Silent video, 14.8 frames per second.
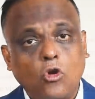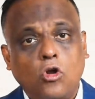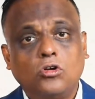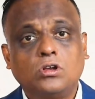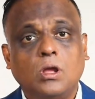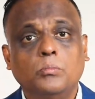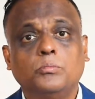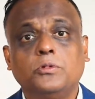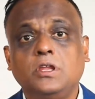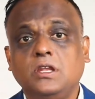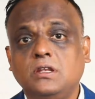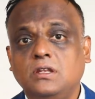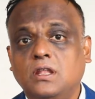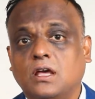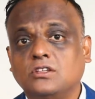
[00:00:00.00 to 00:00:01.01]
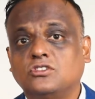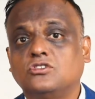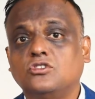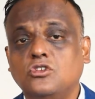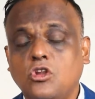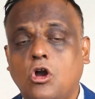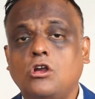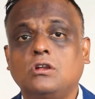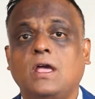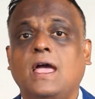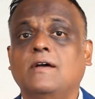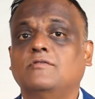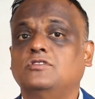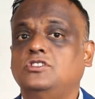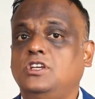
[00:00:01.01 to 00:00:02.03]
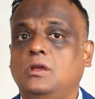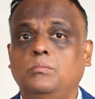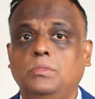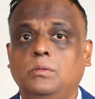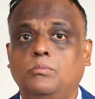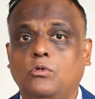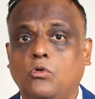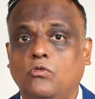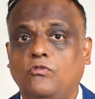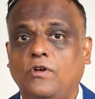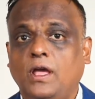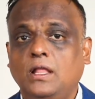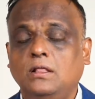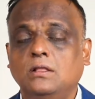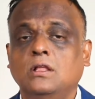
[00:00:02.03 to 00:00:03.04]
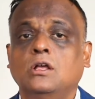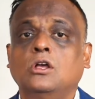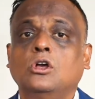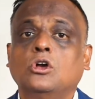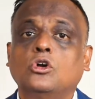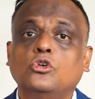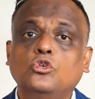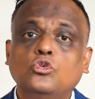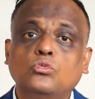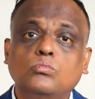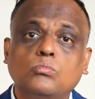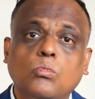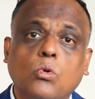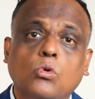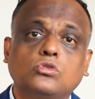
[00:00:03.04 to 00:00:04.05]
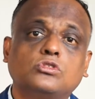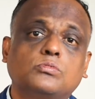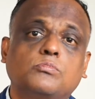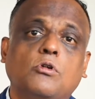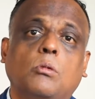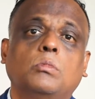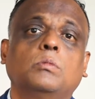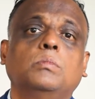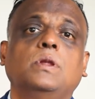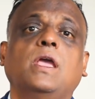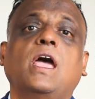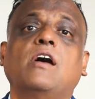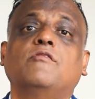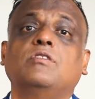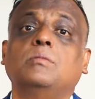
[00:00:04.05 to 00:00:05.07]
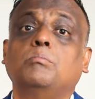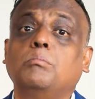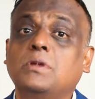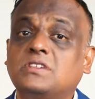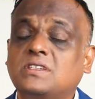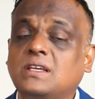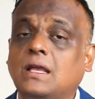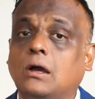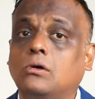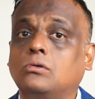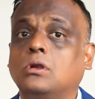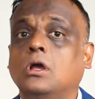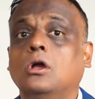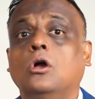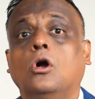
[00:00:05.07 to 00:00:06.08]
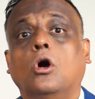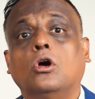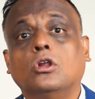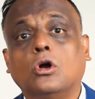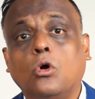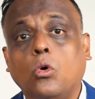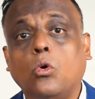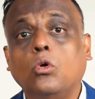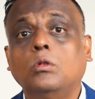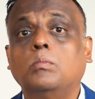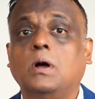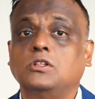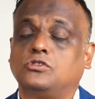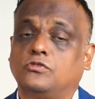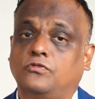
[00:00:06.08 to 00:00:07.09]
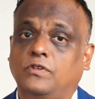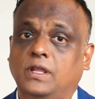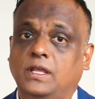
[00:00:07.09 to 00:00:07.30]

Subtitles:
your company does not have a GMB profile, you most probably have been missing out on a whole bunch of